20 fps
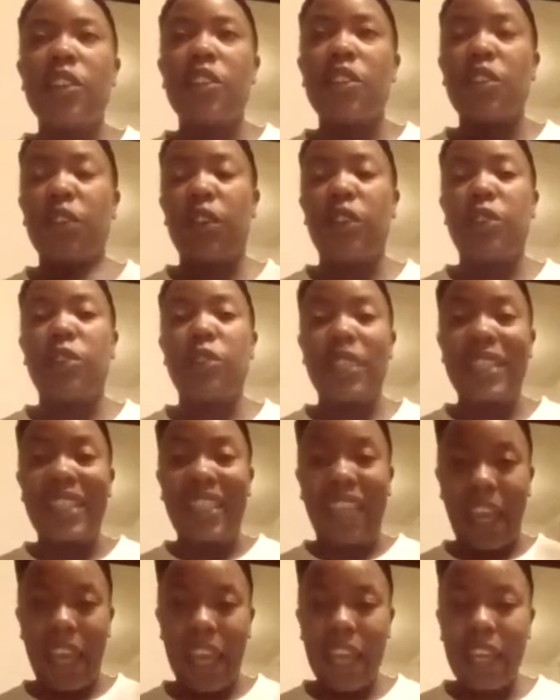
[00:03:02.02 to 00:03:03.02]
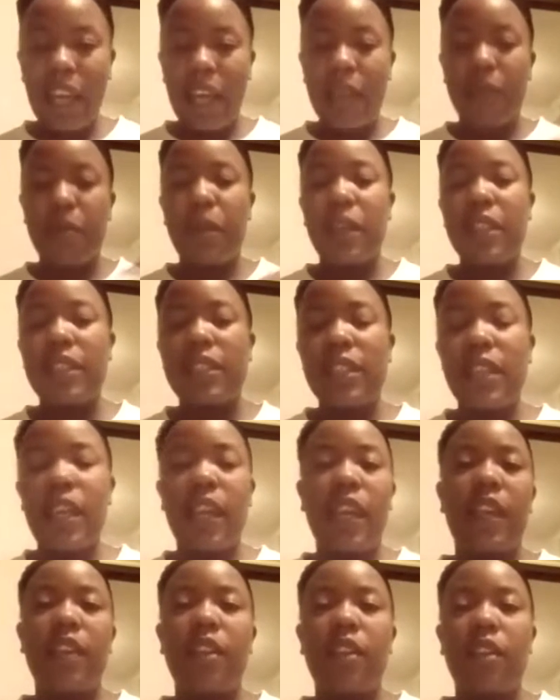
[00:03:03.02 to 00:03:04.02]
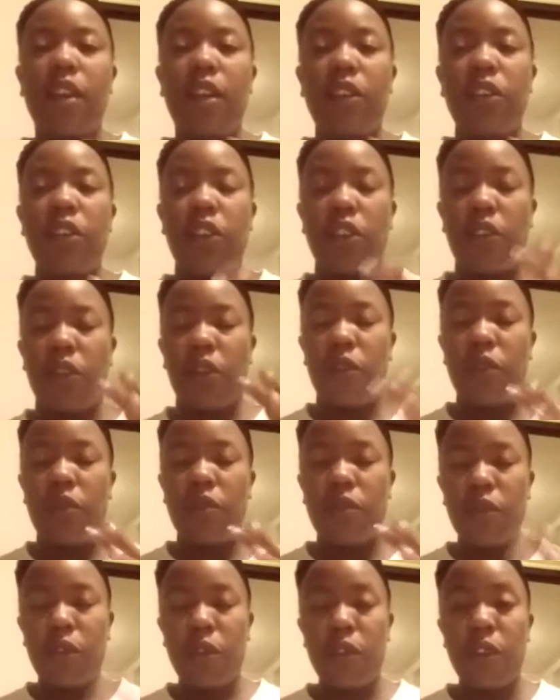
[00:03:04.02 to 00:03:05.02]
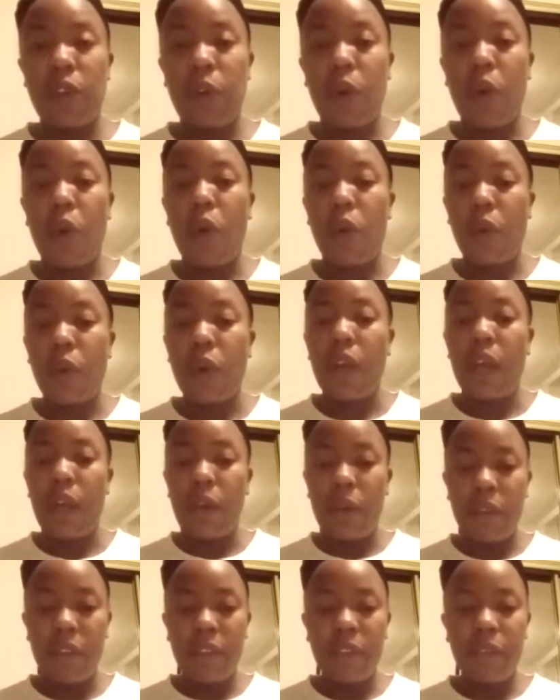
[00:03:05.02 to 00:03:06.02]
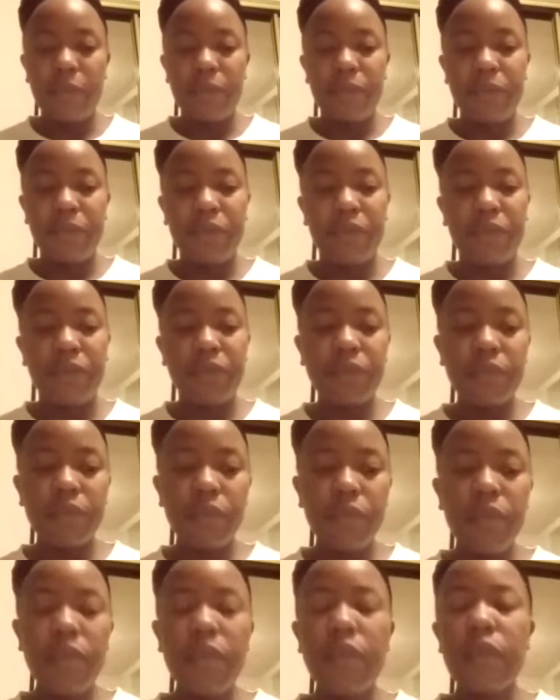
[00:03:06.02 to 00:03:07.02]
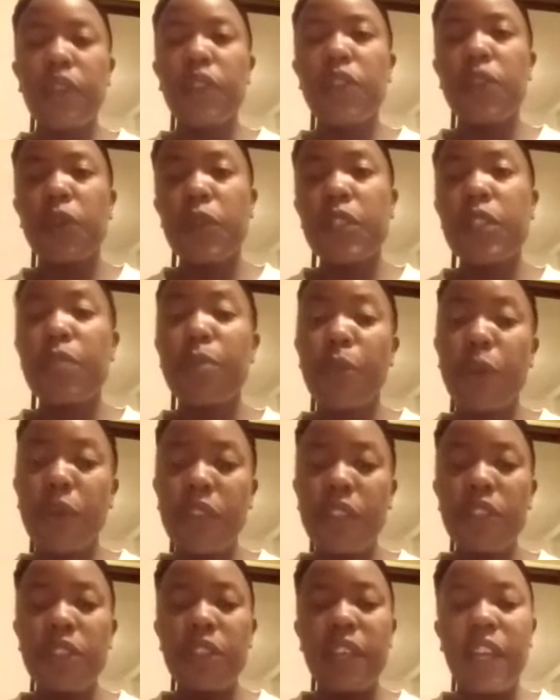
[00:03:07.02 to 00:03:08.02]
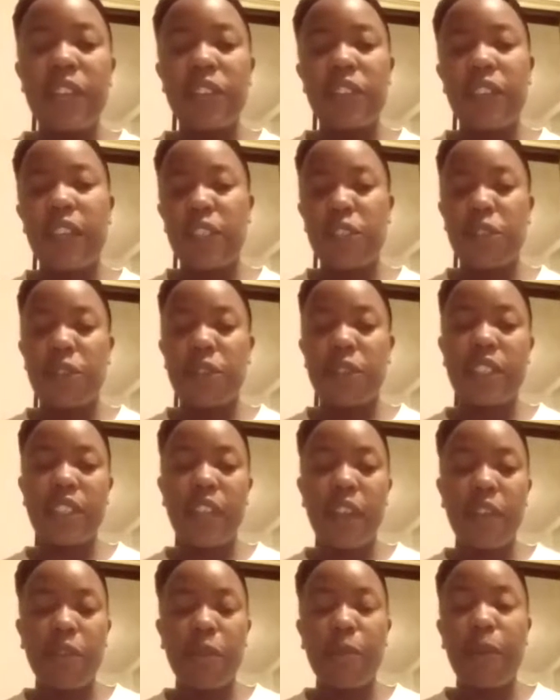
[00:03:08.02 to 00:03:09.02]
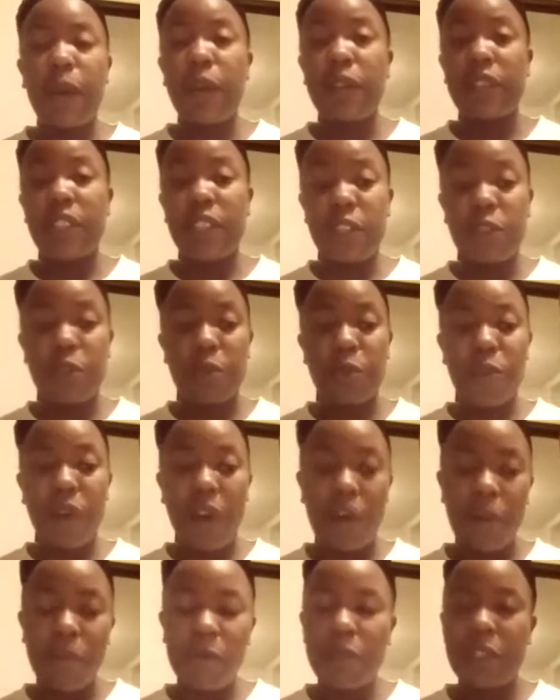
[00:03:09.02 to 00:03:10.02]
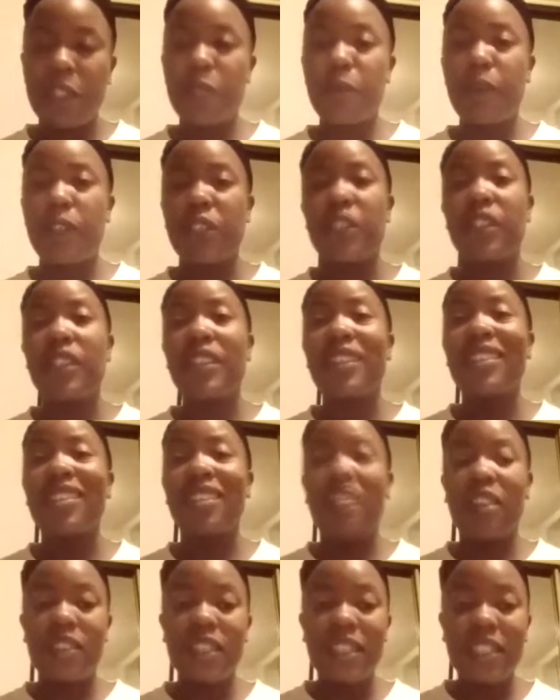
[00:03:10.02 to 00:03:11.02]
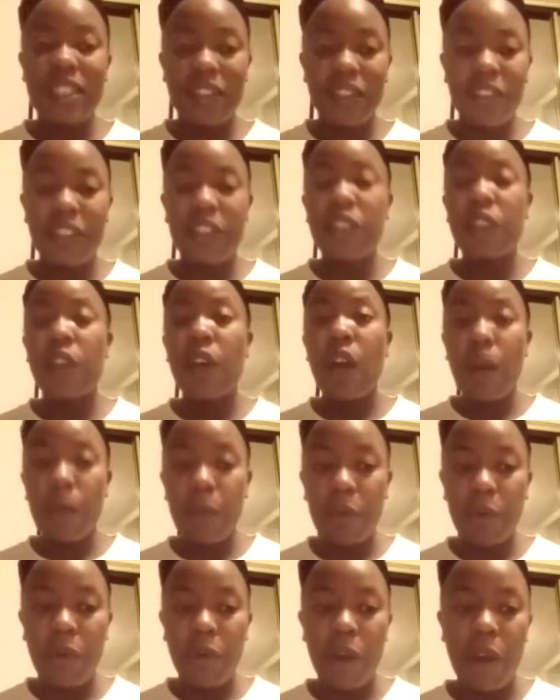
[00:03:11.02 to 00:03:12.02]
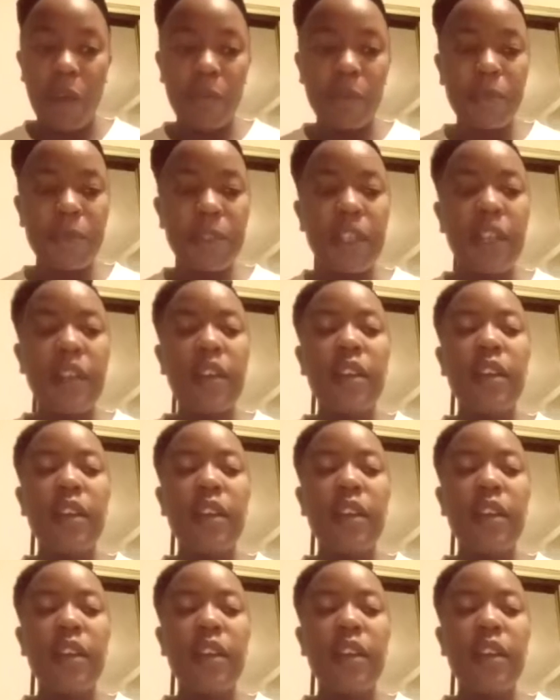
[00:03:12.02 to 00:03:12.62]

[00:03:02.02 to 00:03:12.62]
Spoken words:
to gain and maintain, good oral health. So it's important to educate yourself about dental problems, especially the non-serious common problems,